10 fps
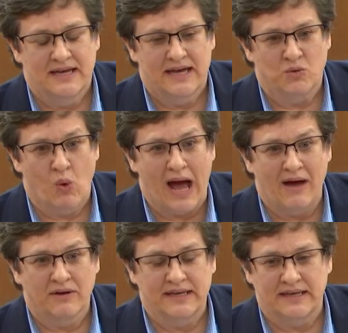And
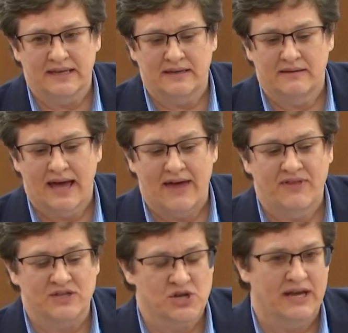while he had
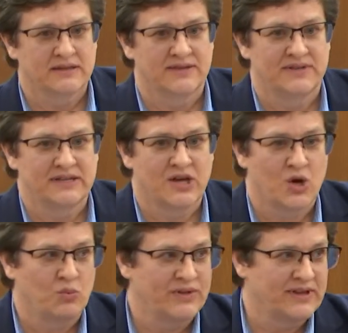that child living in the
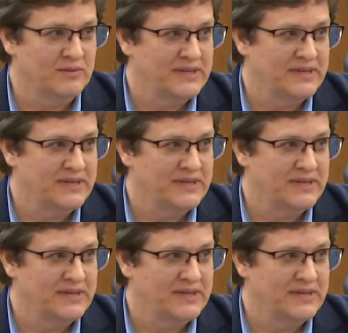home with him,